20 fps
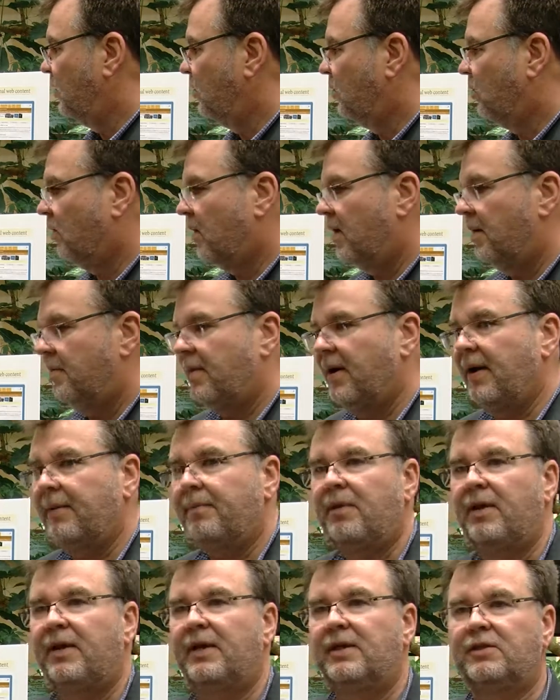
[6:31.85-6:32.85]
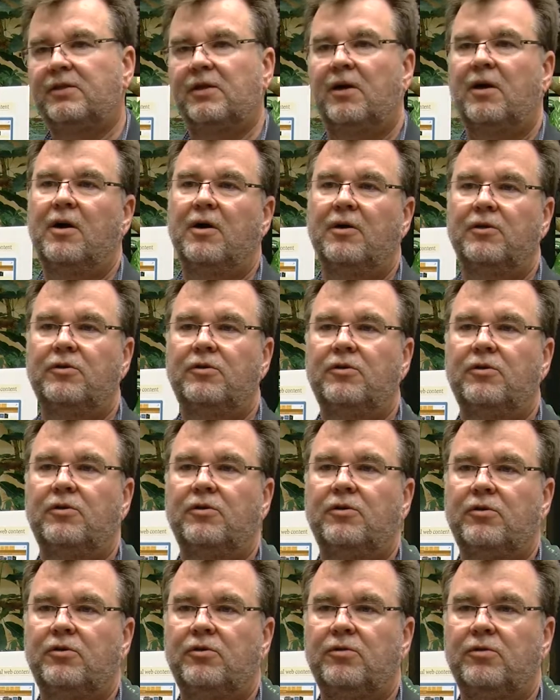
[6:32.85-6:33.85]
what my plans are
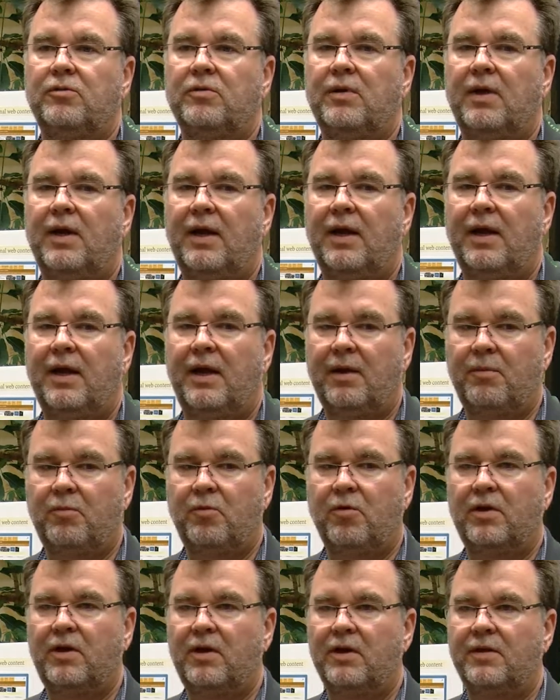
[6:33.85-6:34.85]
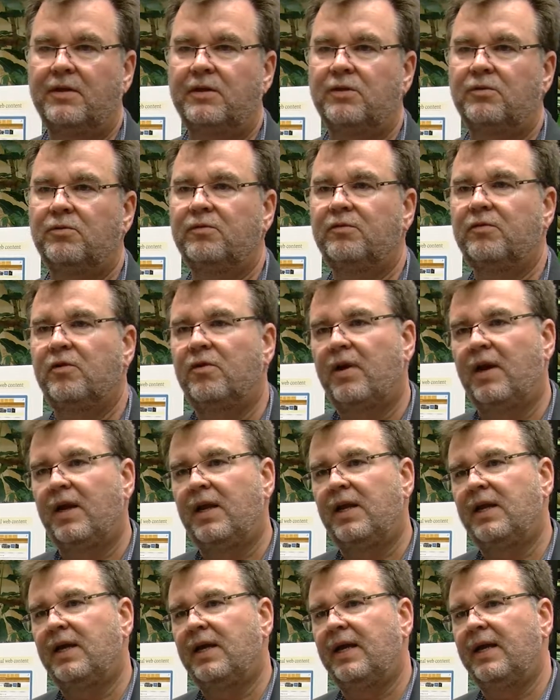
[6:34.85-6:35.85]
to, and I'm working on this, with
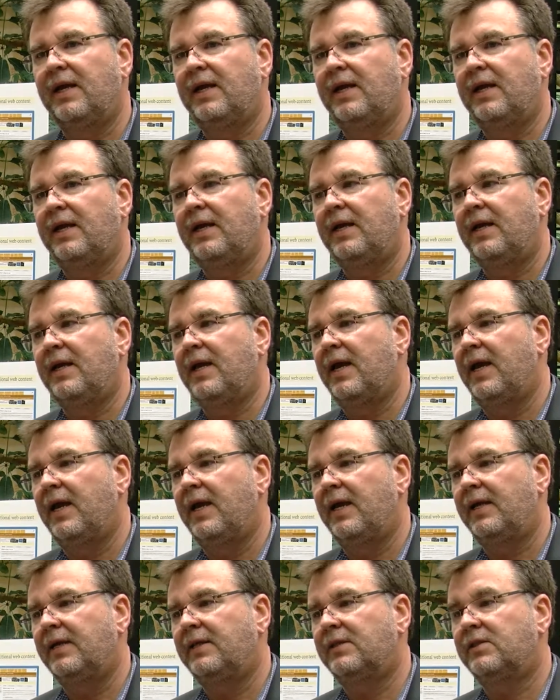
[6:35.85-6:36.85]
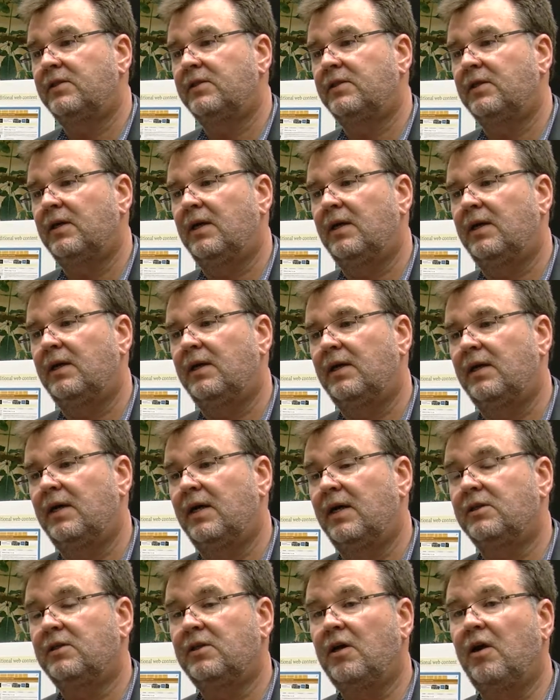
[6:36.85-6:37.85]
creating a
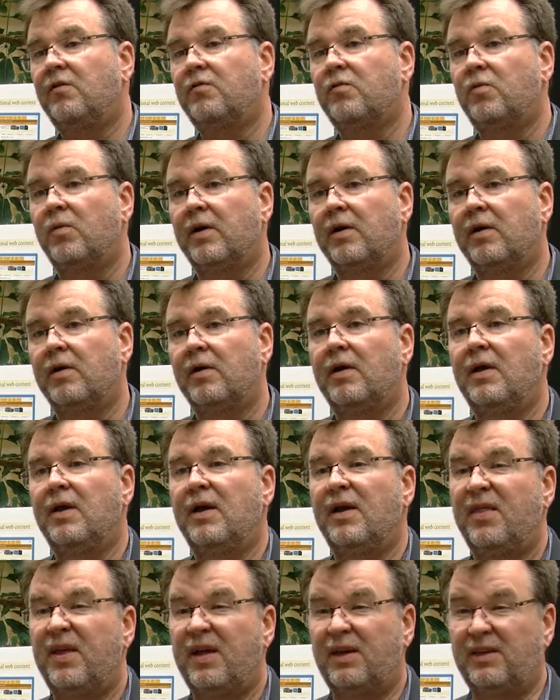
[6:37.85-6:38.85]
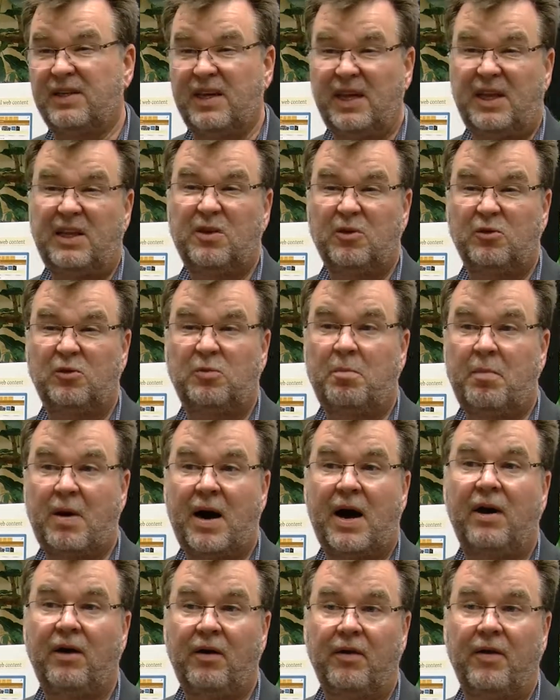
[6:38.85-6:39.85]
software that'll take those
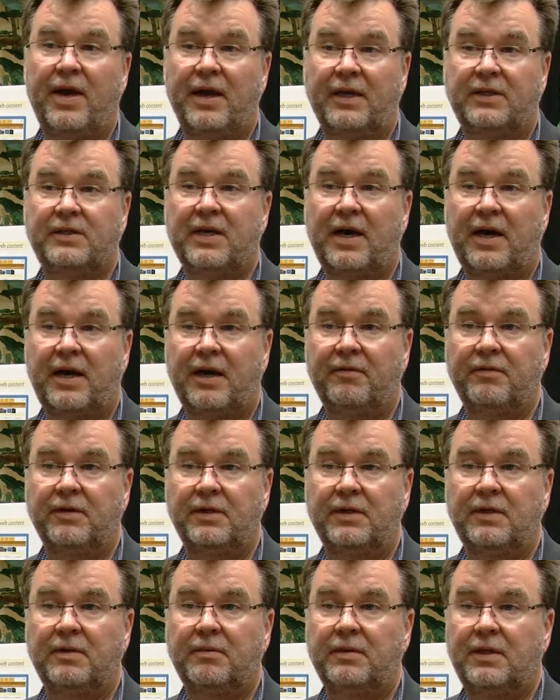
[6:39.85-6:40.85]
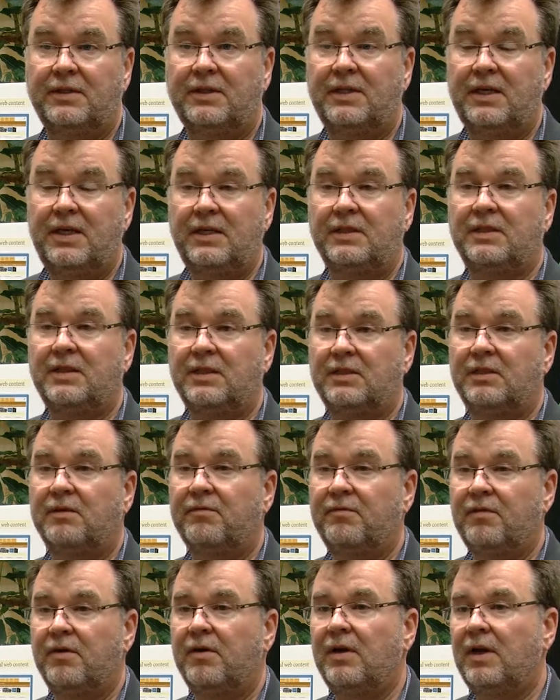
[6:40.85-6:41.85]
bottlenecks out of it. Because it's a
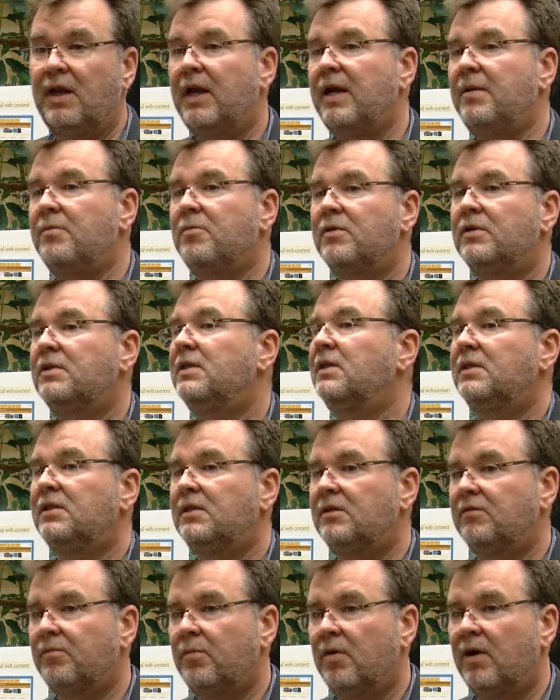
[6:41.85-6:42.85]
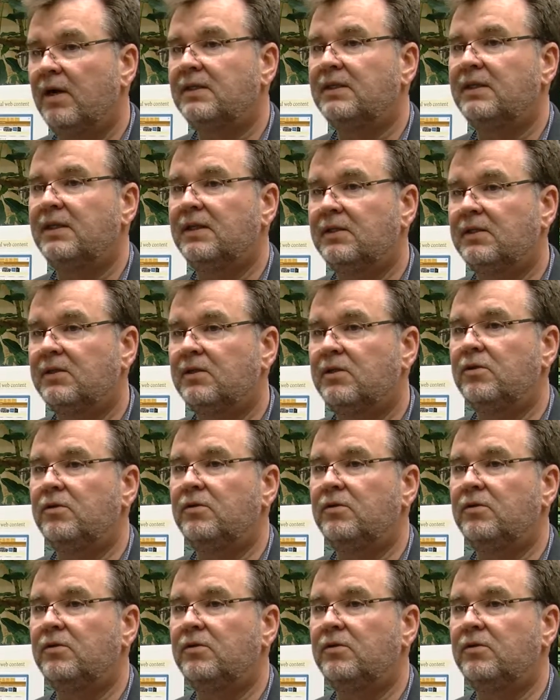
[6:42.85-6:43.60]
very labor-intensive process